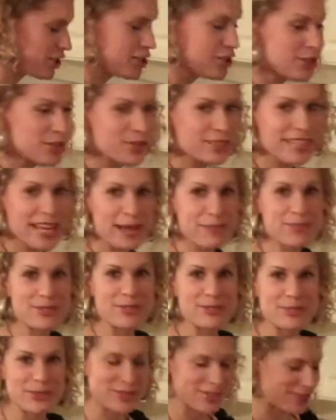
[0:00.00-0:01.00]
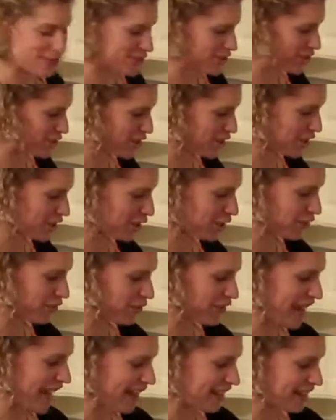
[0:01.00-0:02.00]
2 tablespoons of sugar
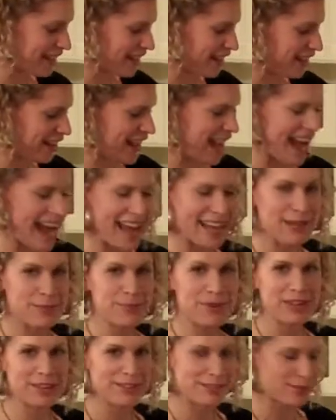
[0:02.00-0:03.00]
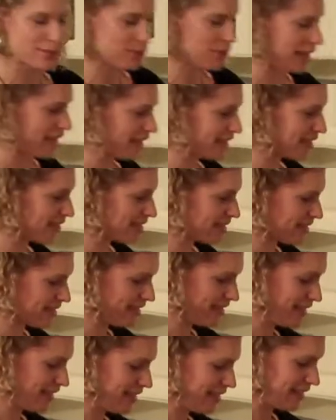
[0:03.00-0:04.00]
for that little added bit of sweet.
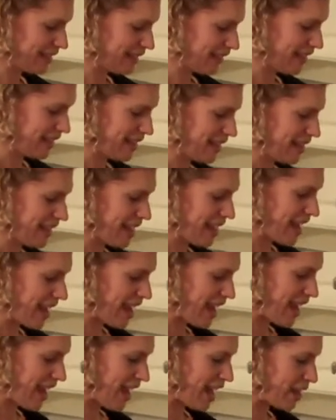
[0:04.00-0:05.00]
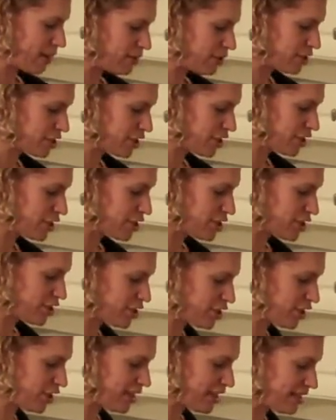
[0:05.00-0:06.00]
And I'm just going to
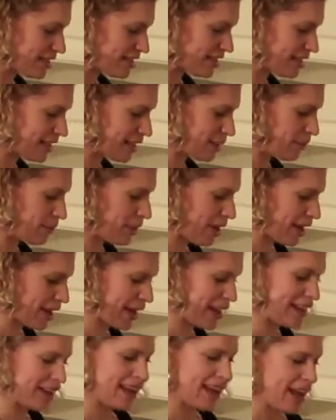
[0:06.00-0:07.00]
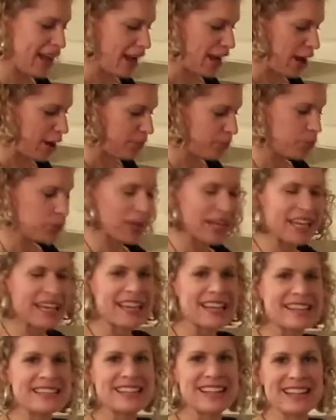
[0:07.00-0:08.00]
stir this to combine, bringing
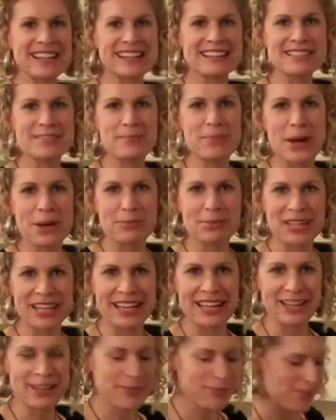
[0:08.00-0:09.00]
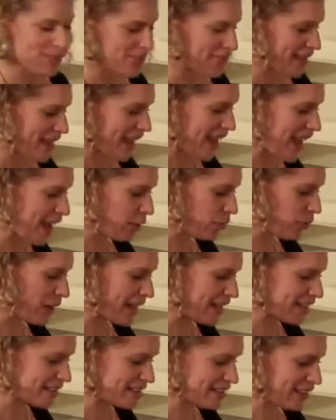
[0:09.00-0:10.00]
it till it's bubbly, and
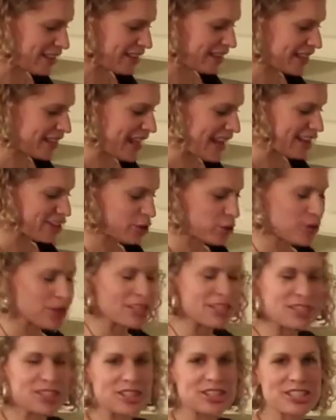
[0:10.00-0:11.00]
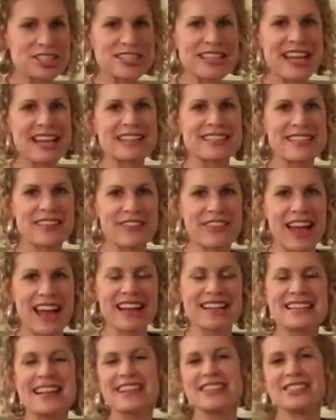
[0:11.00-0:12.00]
waiting till that cornstarch takes
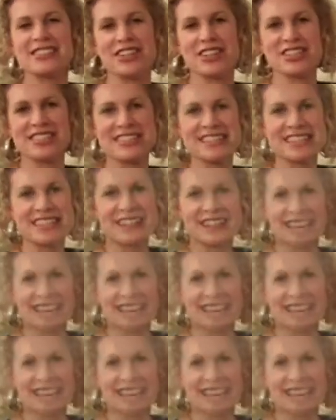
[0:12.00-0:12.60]
effect and starts to